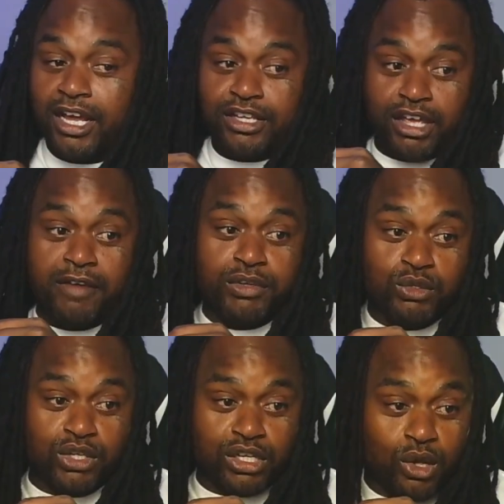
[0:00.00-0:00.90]
You ever
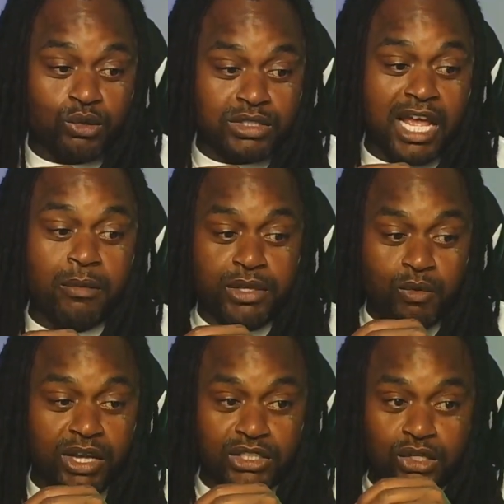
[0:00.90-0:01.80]
use a clothesline where
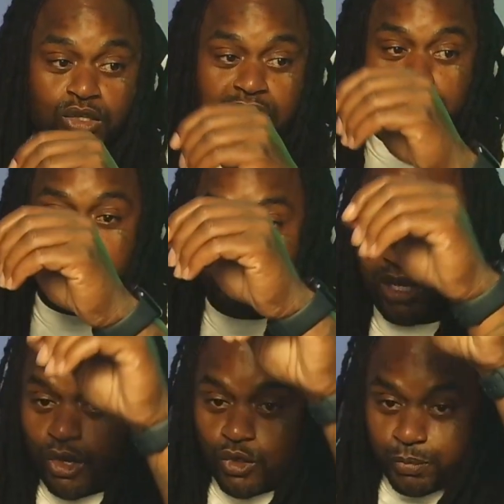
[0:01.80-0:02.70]
you wash the clothes, you got to put it
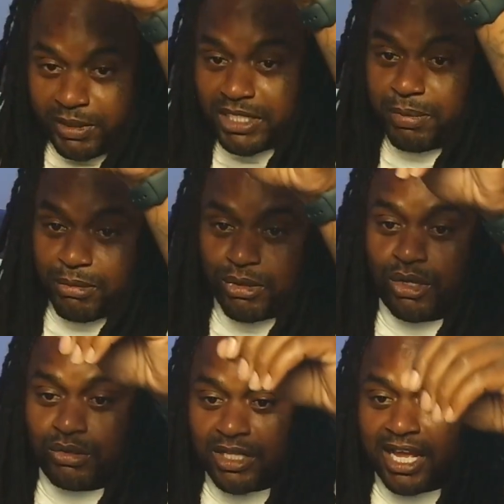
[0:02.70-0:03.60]
with clothespins and put it on a
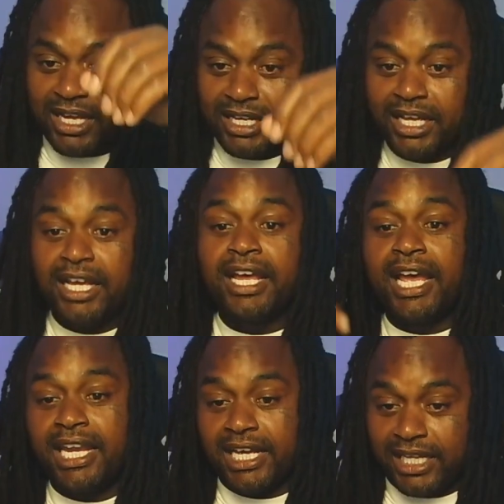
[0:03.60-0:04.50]
clothesline?
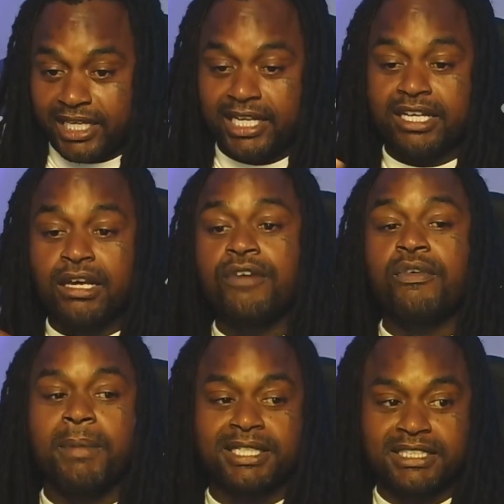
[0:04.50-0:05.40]
and to clean and cook
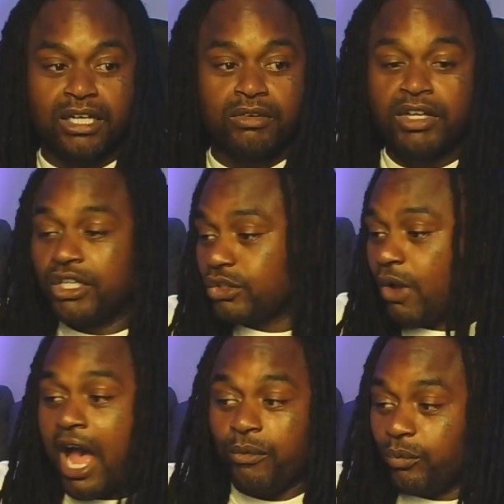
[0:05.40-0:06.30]
for myself.
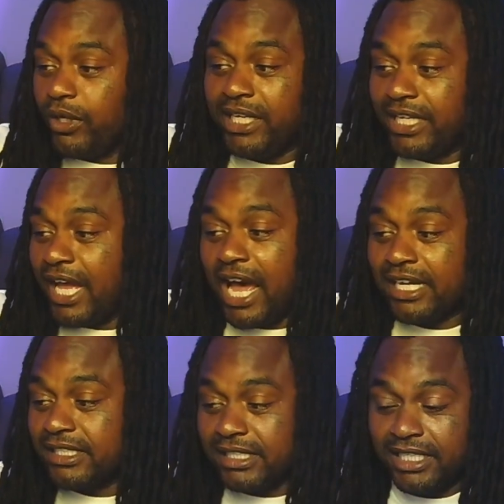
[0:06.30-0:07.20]
So I really,
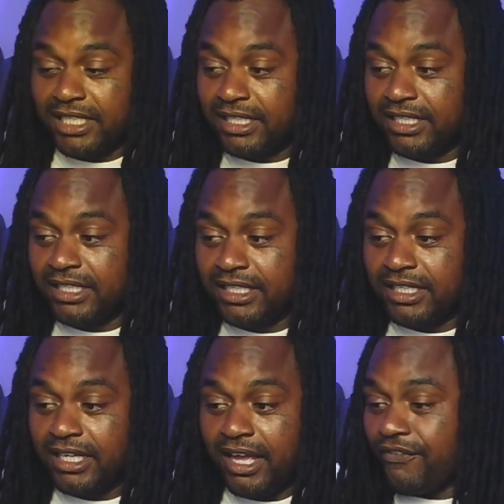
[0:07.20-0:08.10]
honestly,
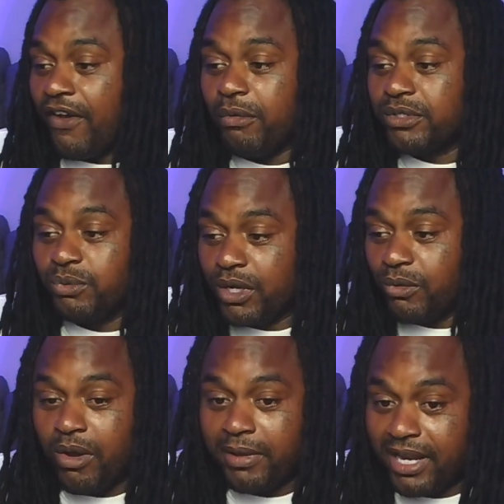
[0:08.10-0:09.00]
if I was with
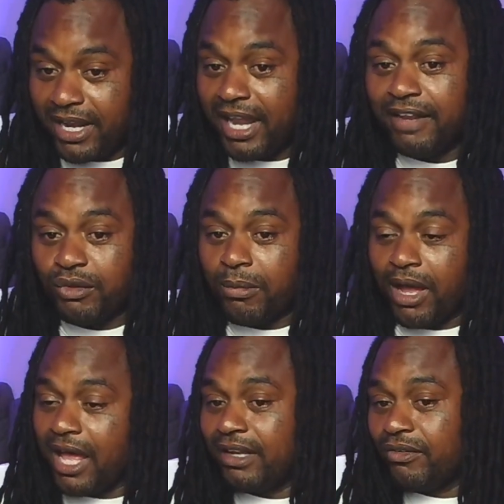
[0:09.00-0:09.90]
a woman and I live on my